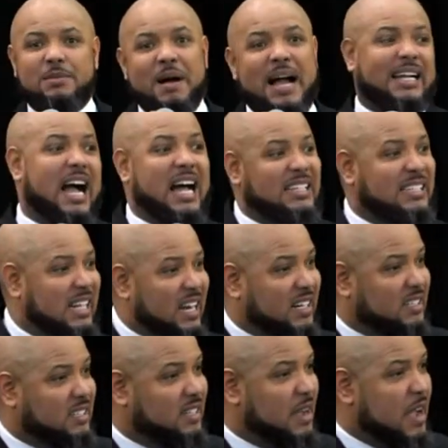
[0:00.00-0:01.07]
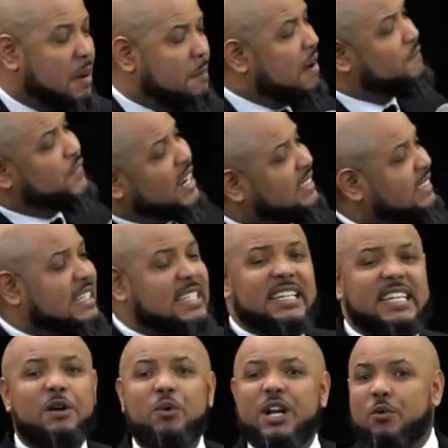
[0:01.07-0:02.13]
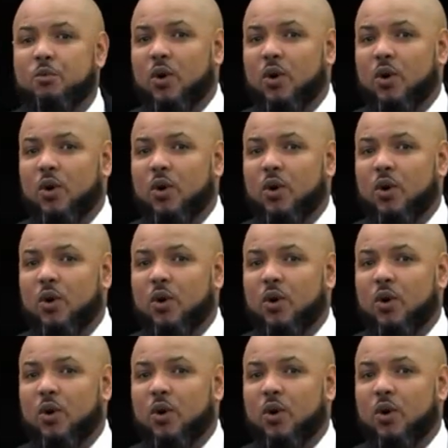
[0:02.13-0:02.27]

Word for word: my conduct. My flesh doesn't get what it